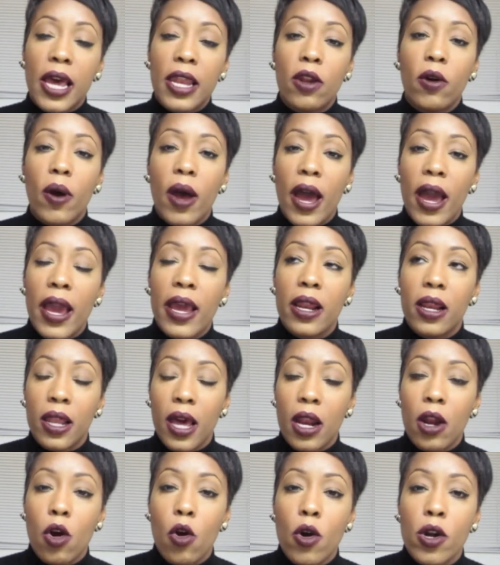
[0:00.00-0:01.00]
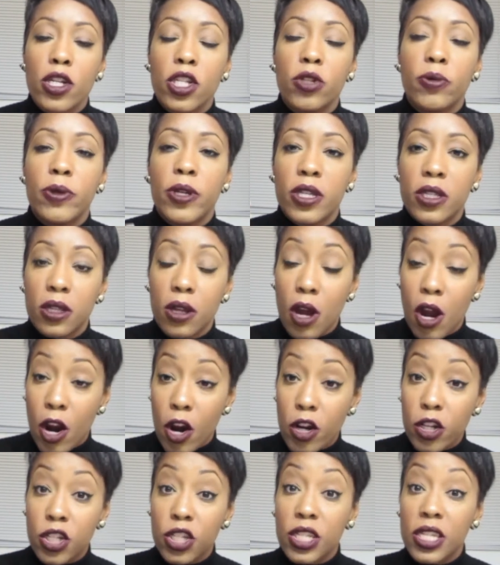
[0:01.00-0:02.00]
I know I ate a lot of oranges because
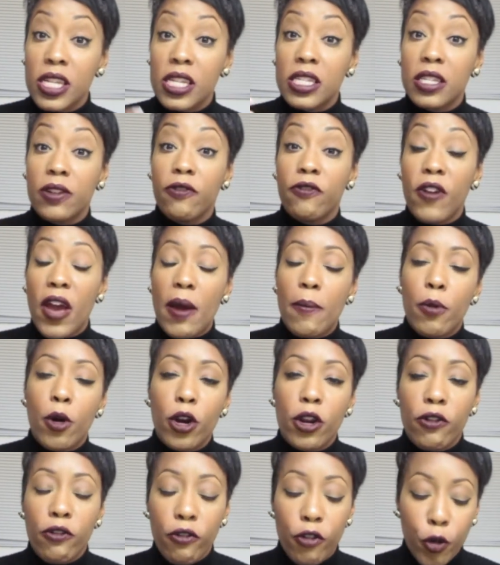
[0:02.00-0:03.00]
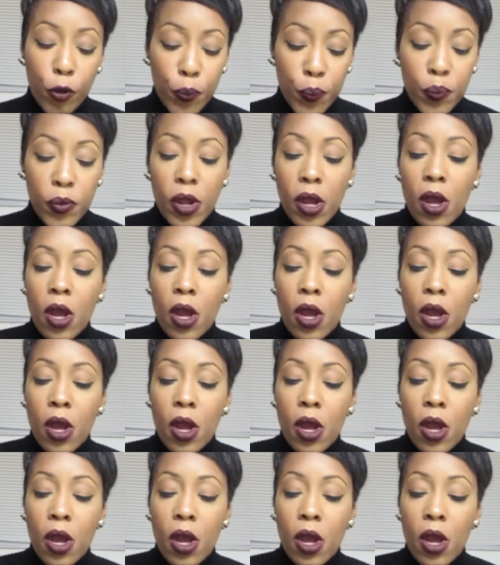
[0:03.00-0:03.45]
oranges is a fat burning fruit.